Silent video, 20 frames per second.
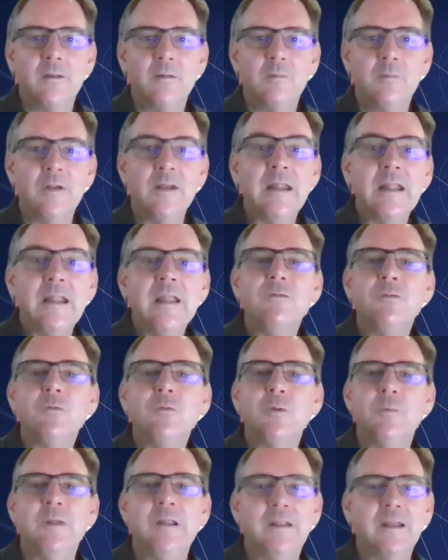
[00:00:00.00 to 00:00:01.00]
believed
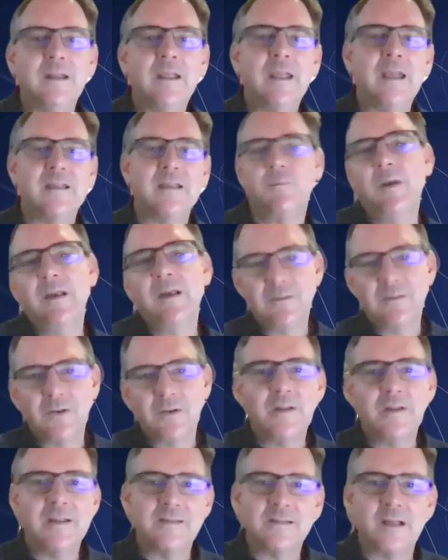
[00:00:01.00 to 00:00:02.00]
would be the case based on
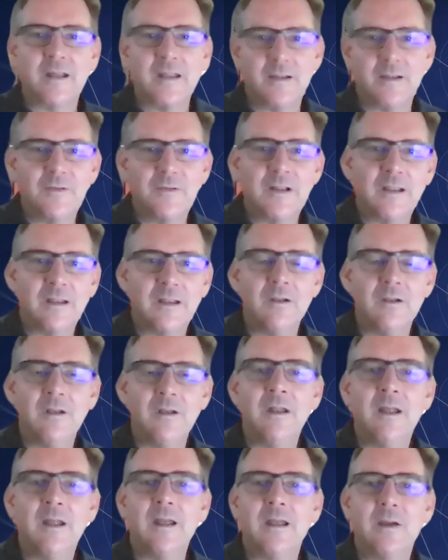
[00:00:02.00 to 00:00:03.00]
their South African
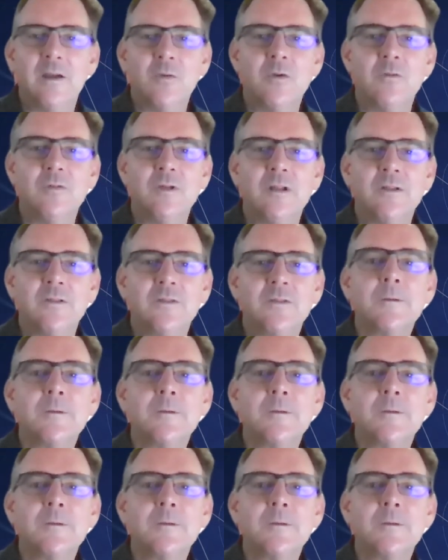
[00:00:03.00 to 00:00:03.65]
equivalent?